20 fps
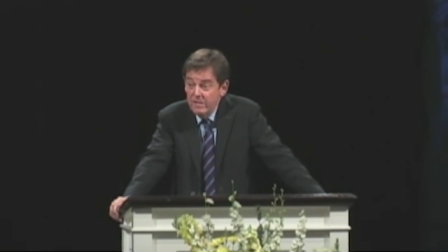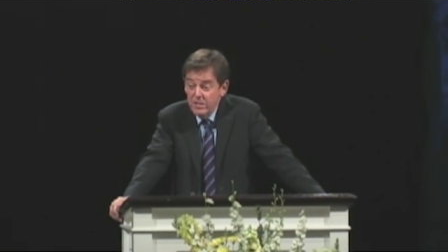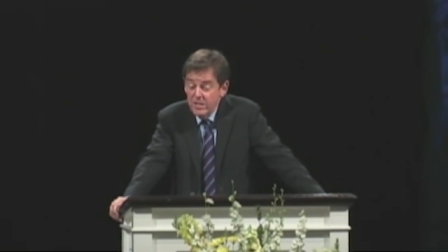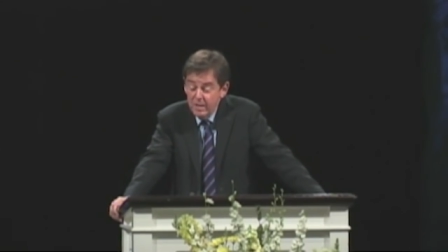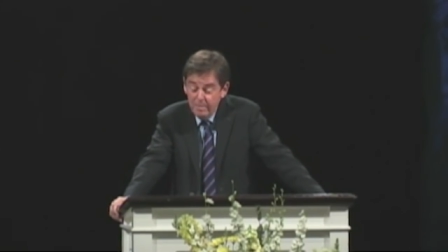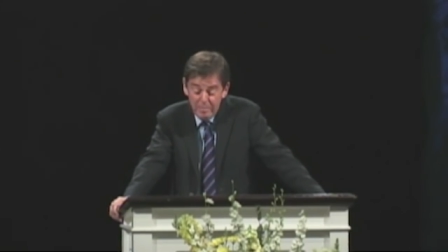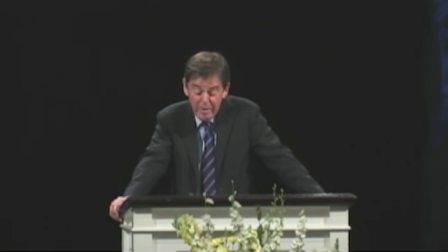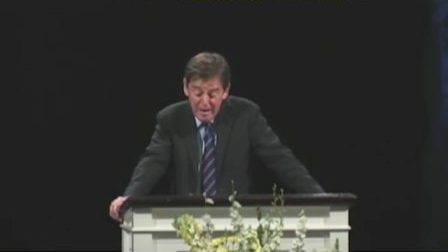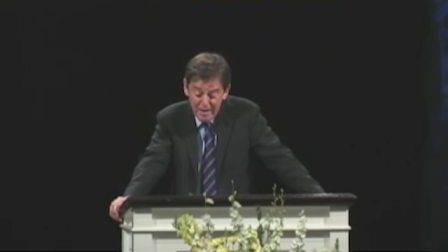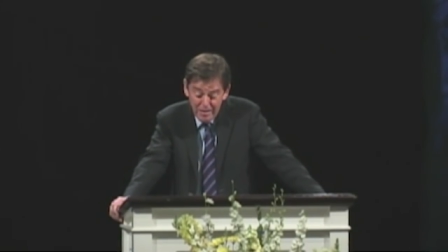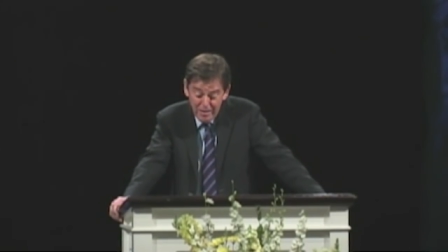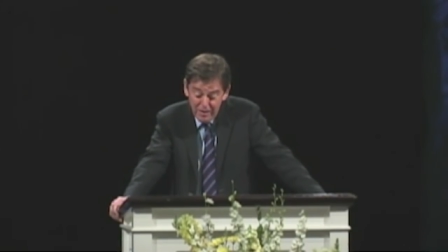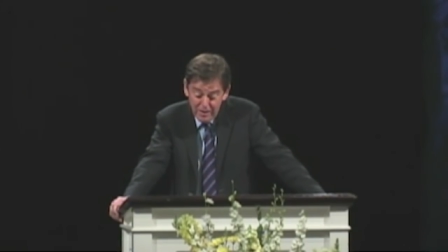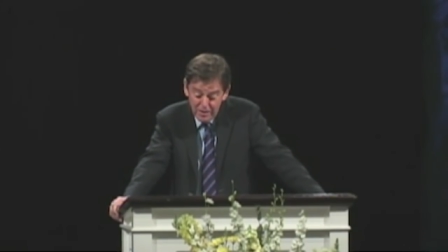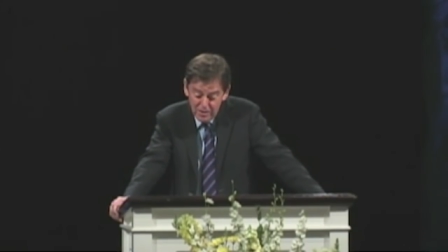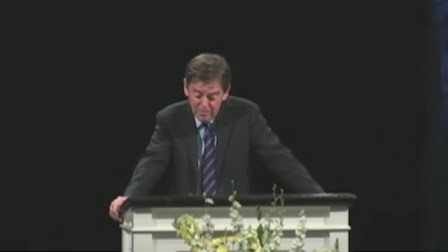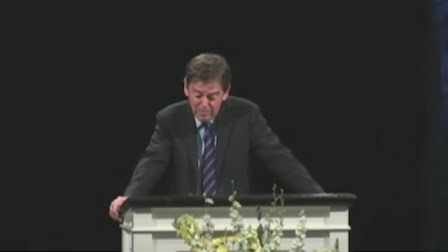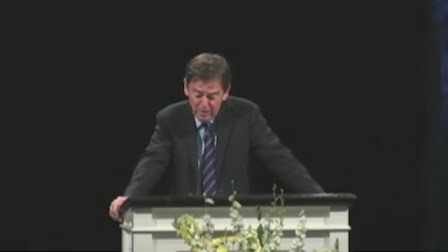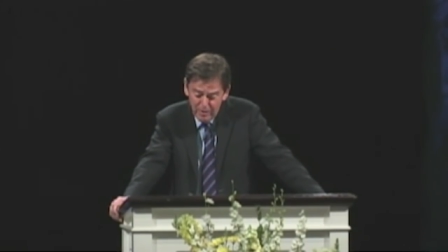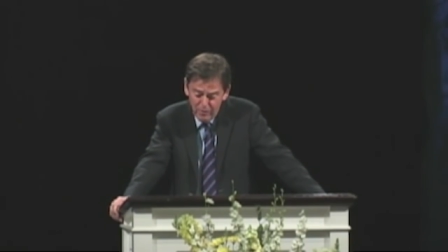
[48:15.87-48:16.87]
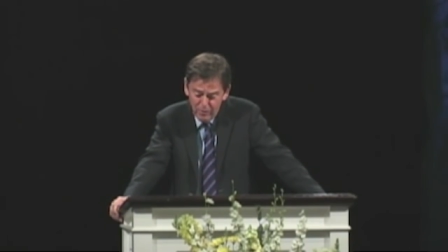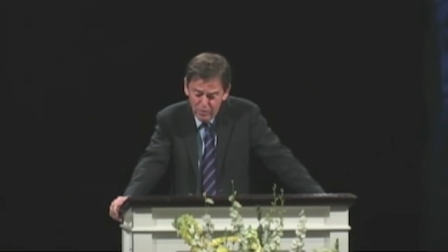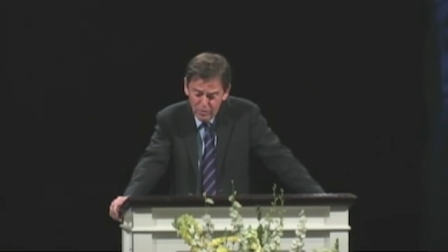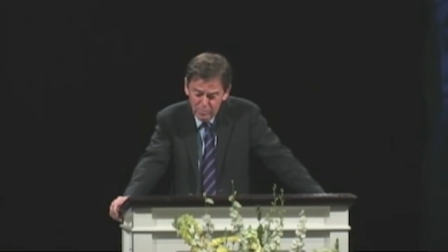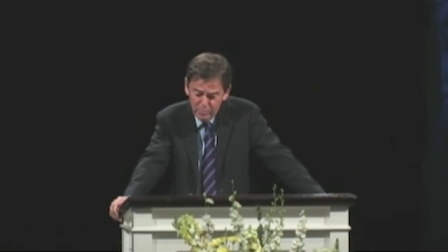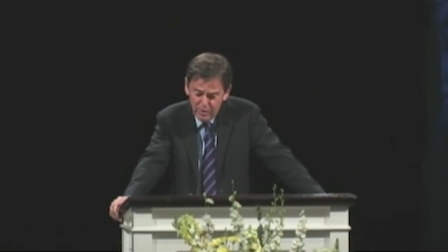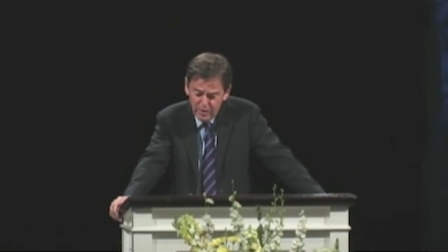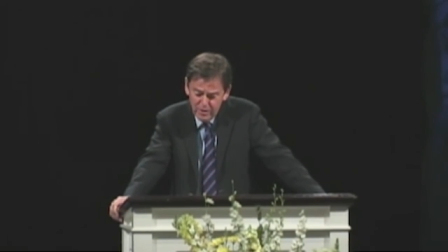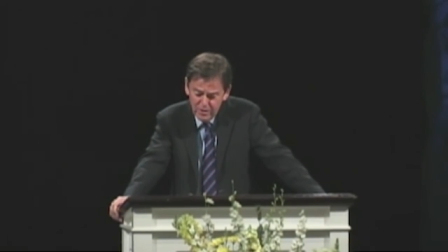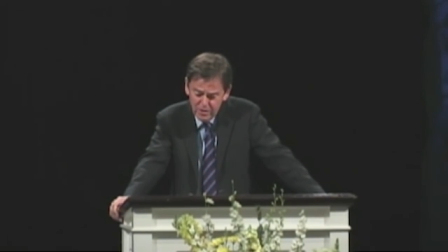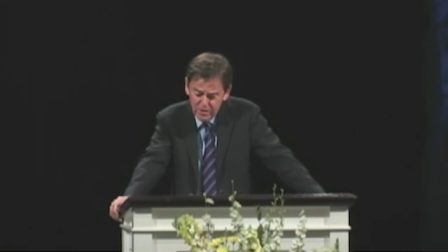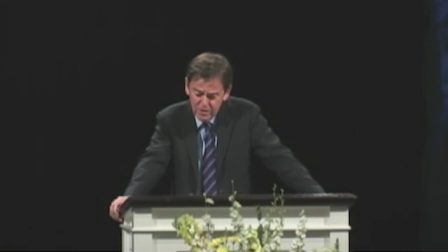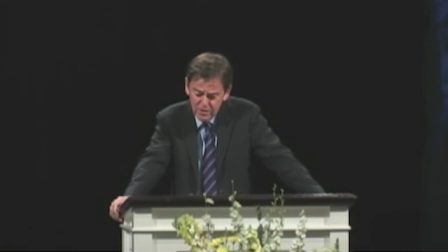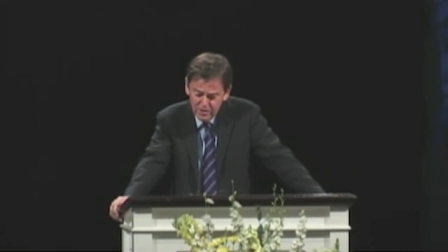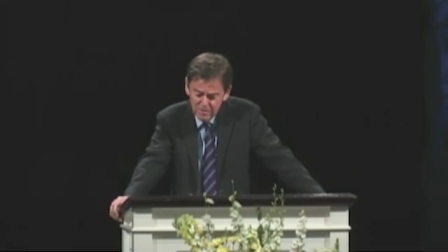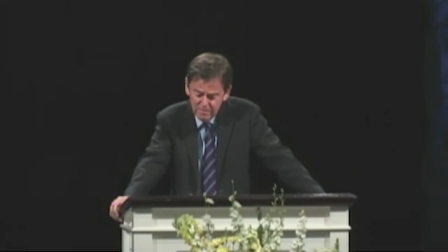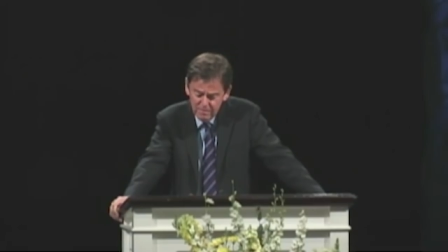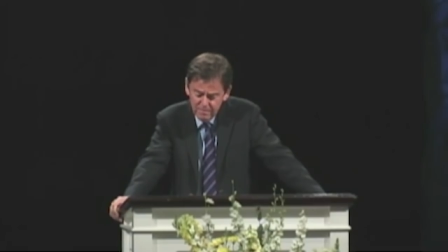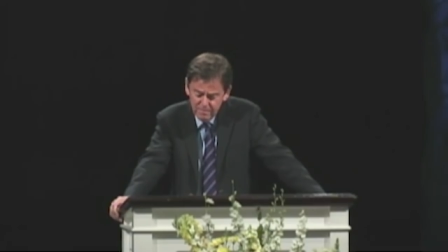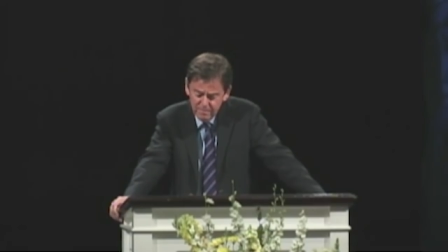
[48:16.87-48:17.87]
say bad things about those
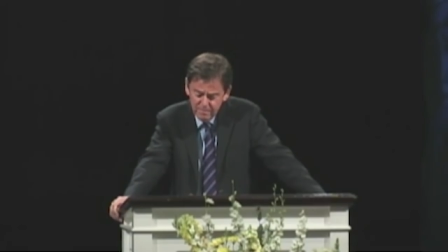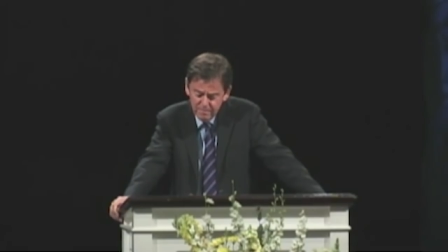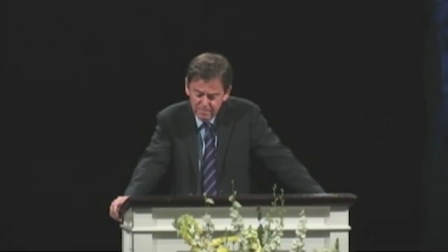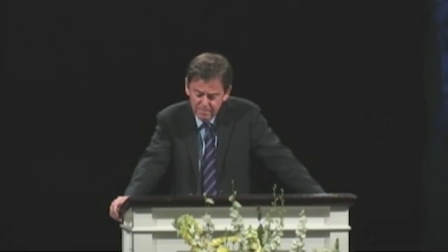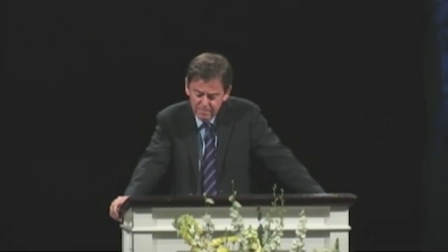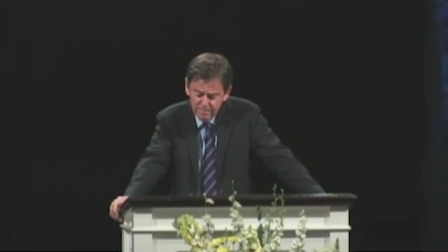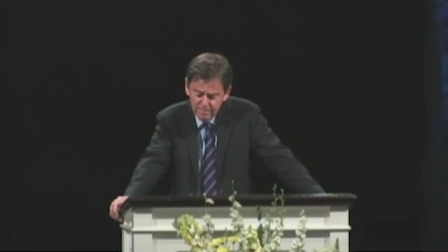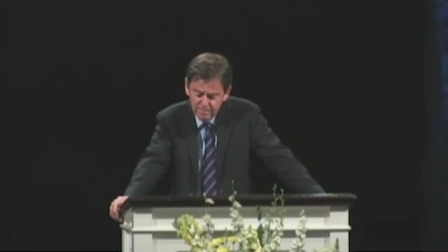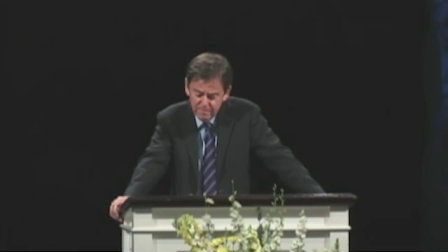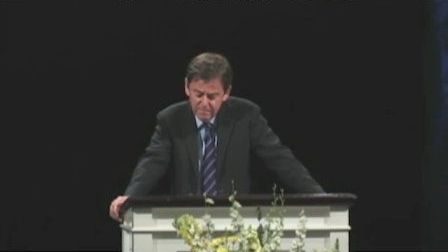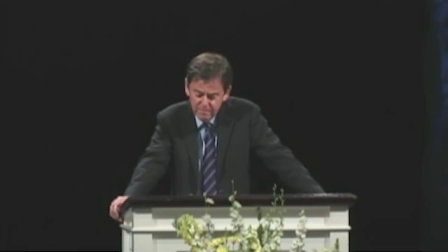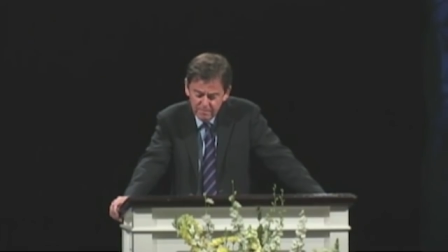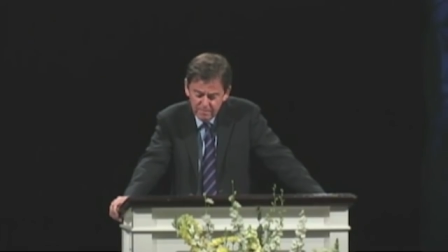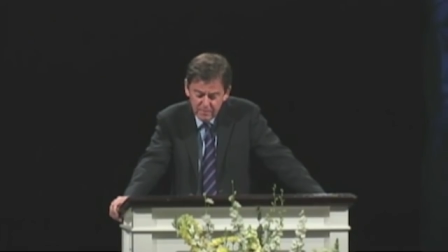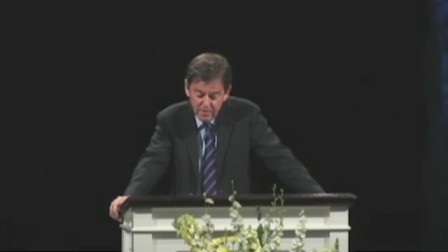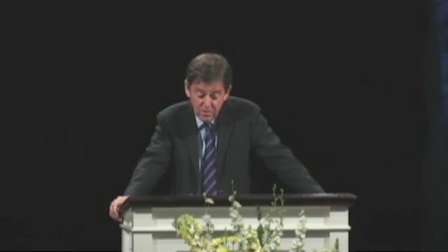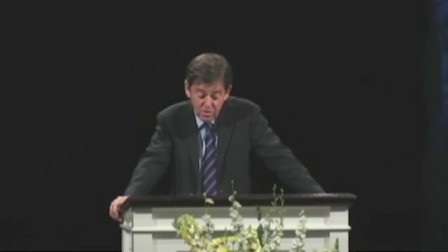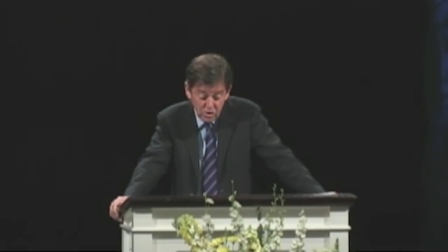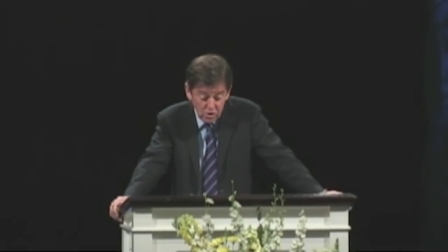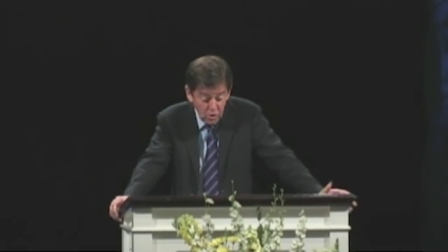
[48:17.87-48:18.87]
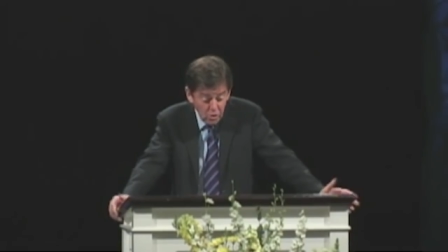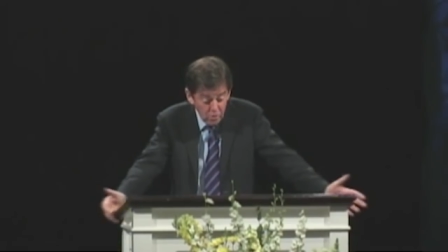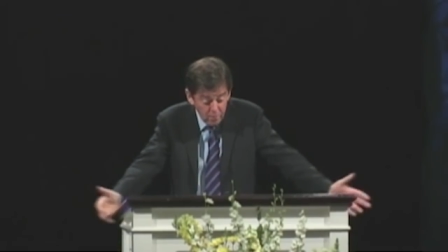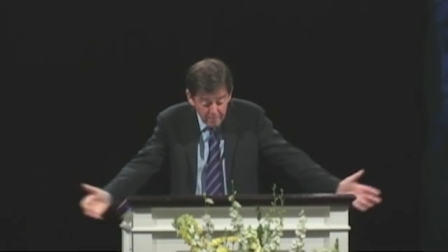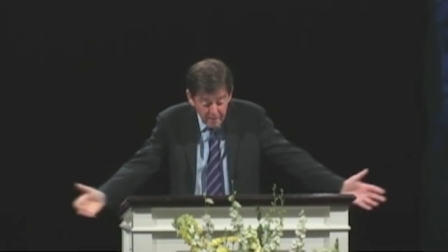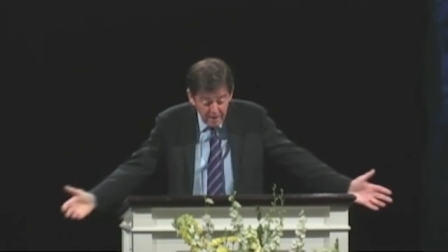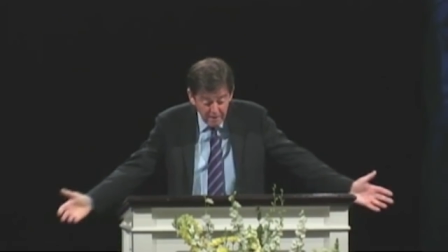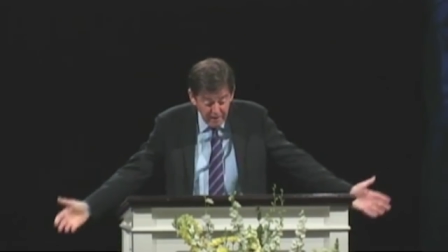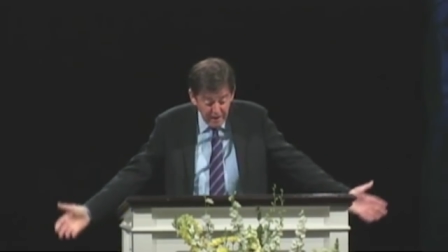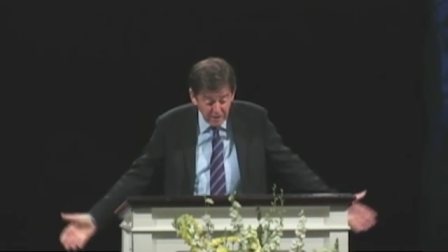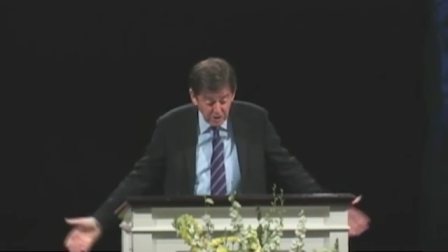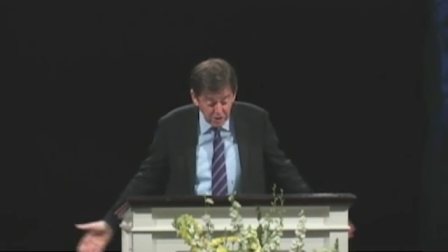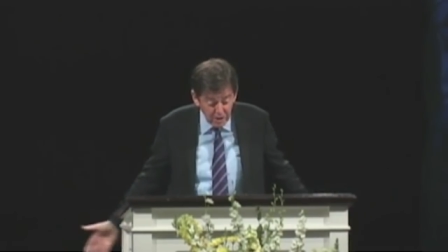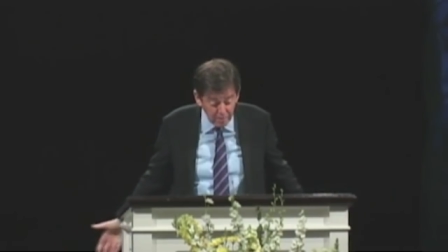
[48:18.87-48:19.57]
places. So that's